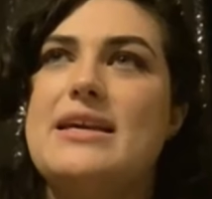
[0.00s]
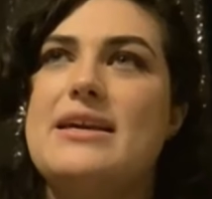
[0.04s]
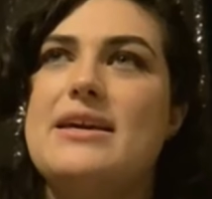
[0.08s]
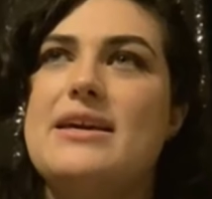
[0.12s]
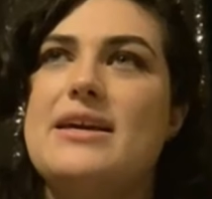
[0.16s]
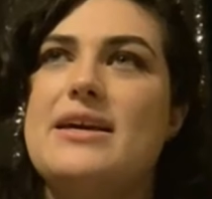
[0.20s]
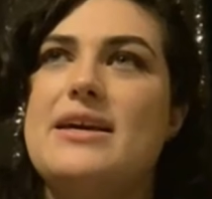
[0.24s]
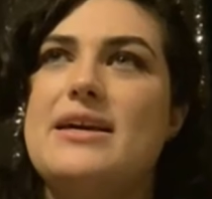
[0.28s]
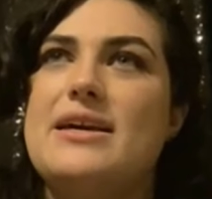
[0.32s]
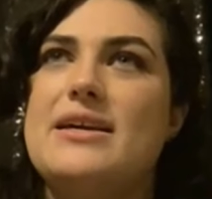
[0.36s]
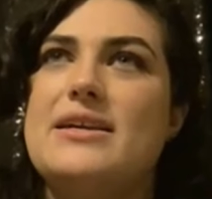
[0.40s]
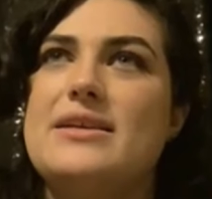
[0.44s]

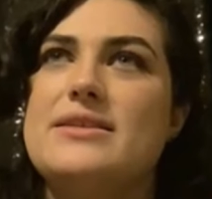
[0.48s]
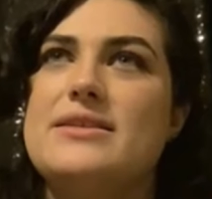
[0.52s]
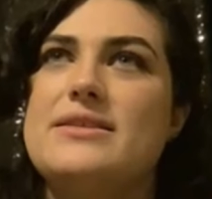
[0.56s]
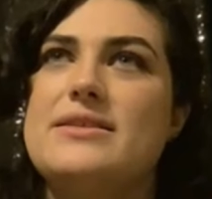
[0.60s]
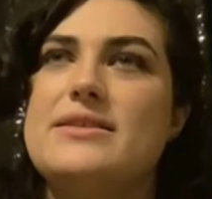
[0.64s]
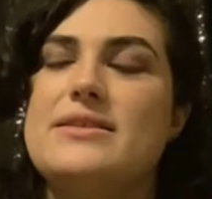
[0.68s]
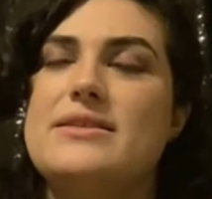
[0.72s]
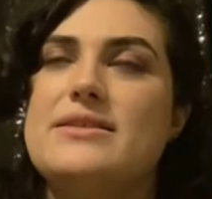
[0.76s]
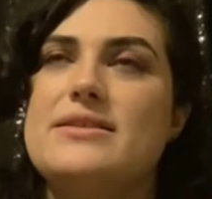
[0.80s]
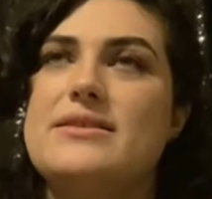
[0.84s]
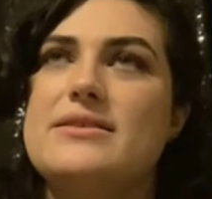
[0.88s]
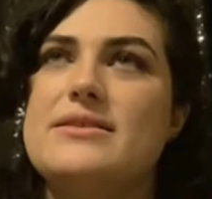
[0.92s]

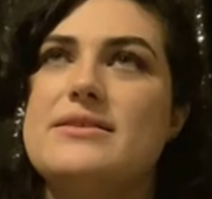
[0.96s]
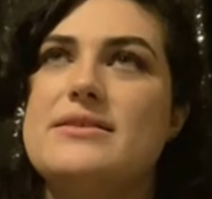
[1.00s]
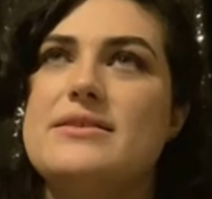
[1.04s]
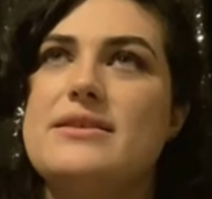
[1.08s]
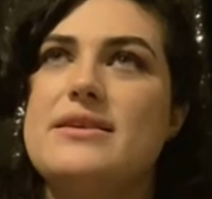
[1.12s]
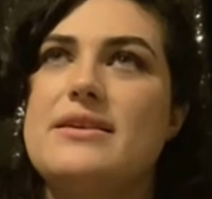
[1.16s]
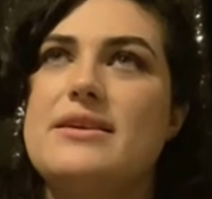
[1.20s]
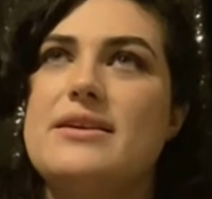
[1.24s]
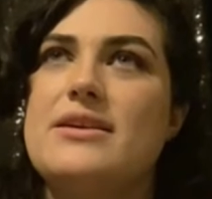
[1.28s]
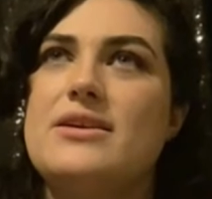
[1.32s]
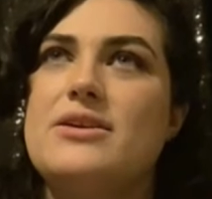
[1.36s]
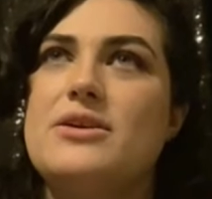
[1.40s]
is,
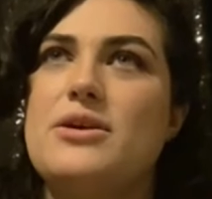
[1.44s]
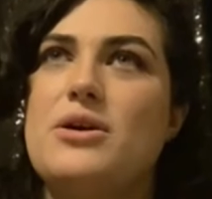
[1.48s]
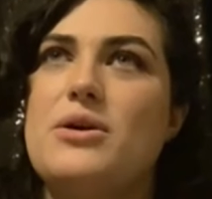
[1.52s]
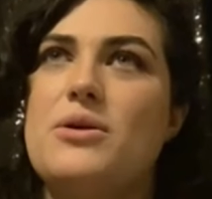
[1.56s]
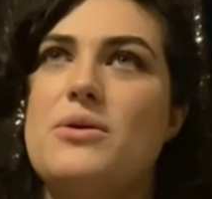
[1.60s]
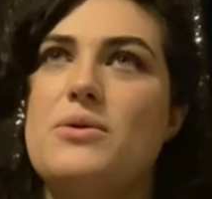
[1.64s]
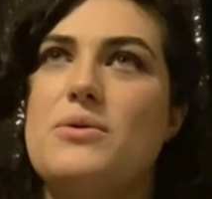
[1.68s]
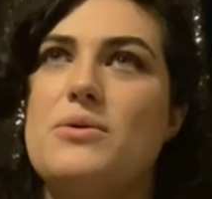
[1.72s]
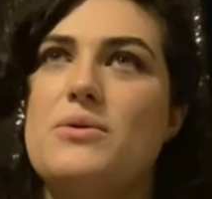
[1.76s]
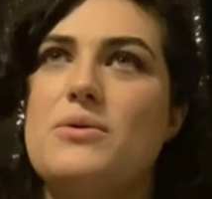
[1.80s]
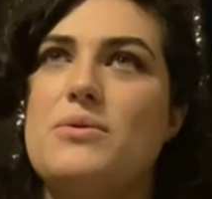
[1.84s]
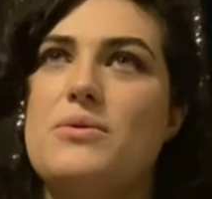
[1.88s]
you
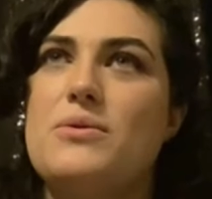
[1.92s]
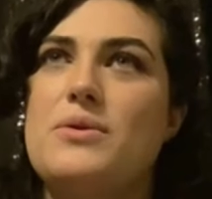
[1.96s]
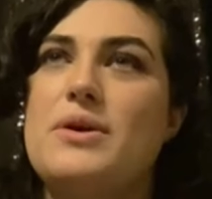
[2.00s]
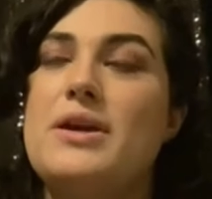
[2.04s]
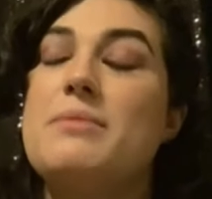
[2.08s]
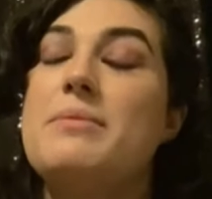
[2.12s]
know,